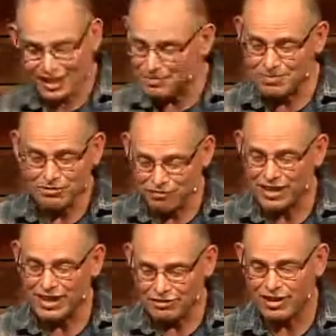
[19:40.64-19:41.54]
can be
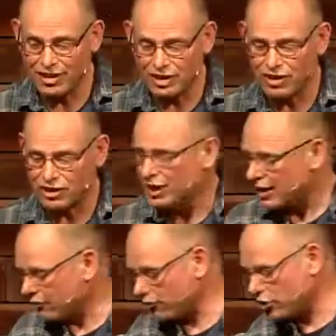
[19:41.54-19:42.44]
really, really good.
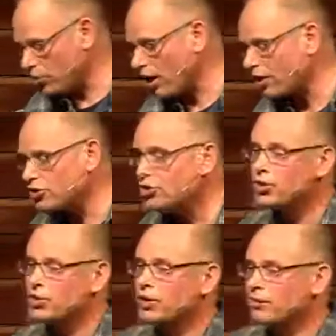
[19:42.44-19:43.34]
If you are
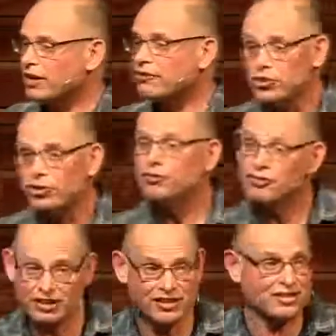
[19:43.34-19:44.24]
new, if you're
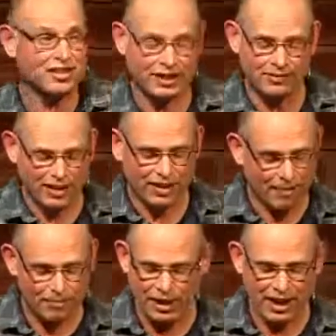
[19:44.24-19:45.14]
visiting
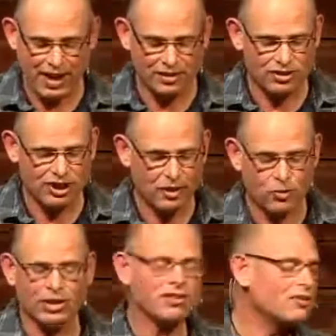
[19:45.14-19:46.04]
here today,
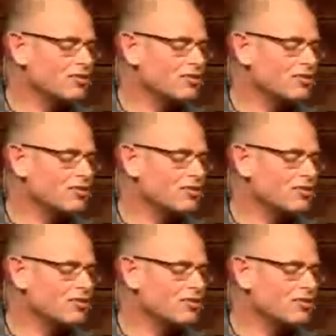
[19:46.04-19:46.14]
we don't